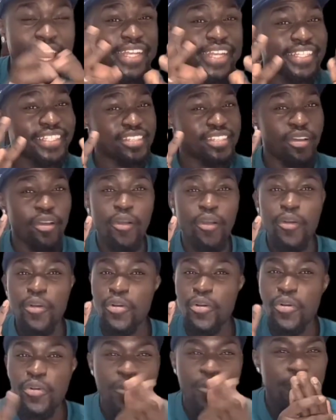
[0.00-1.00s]
And it's
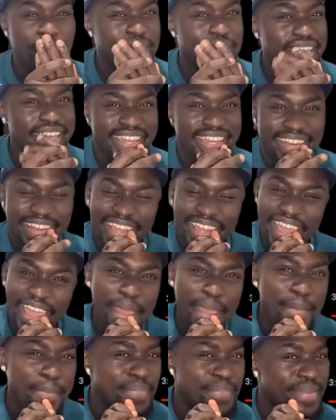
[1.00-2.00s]
all, man,
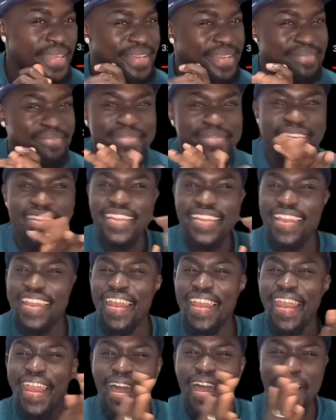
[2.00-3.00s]
epic.
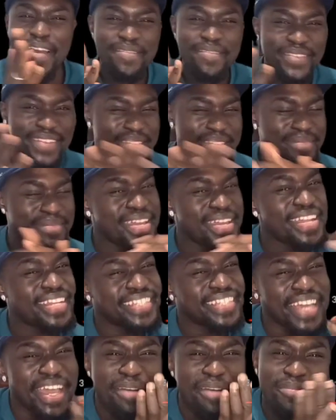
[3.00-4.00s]
Man, lovely.
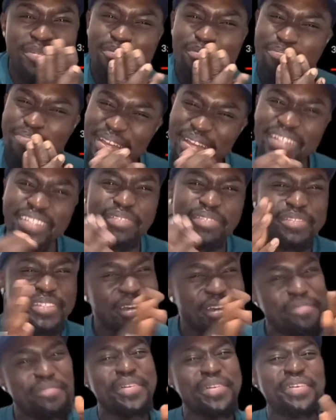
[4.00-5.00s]
Man, Diamond Platinumz,
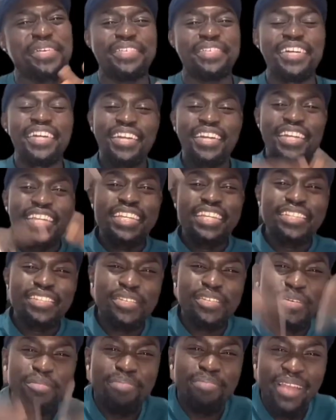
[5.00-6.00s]
come on. He's
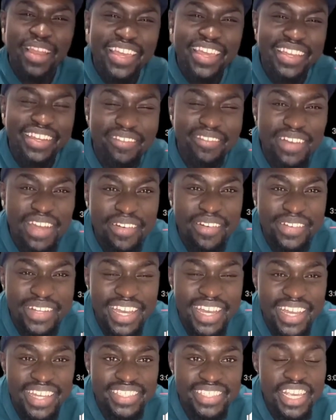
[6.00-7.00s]
not playing around,
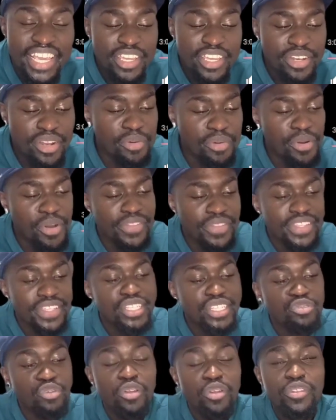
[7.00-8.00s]
guys. You know what?
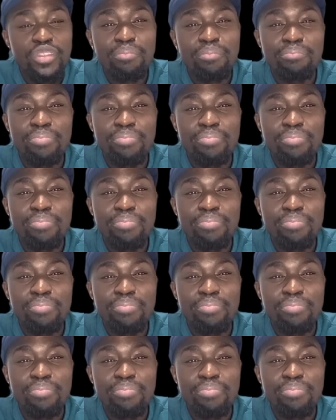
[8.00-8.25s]
This is one of the